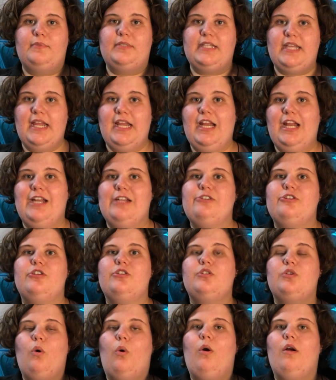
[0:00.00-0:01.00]

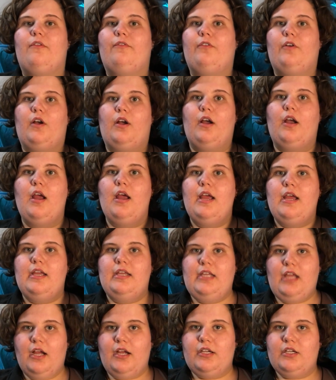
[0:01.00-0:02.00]
teenagers or for
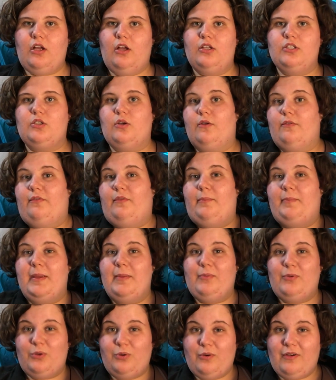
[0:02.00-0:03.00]
young adults or for
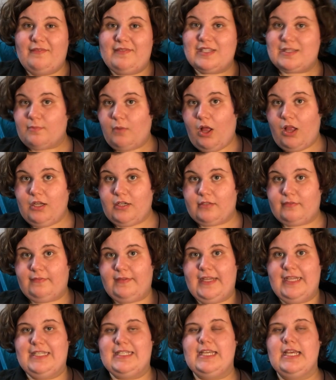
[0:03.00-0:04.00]
people who have smaller
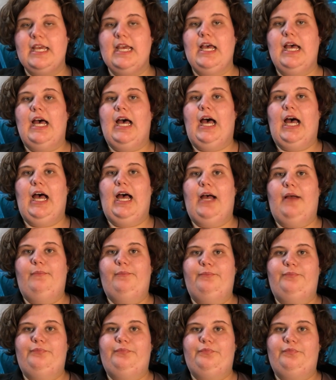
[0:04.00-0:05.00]
feet
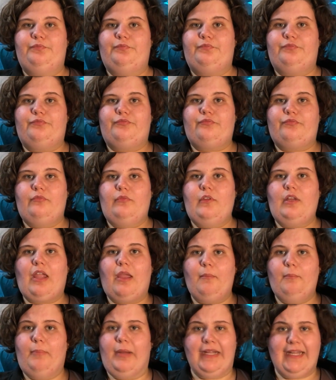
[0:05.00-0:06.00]

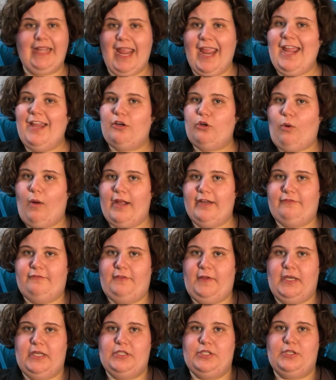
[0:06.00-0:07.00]
but can't quite
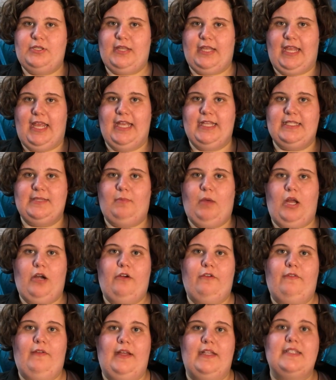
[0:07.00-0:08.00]
fit into the kids
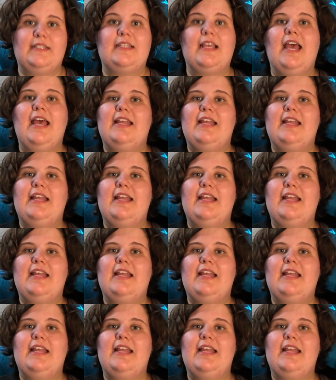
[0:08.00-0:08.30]
monofins.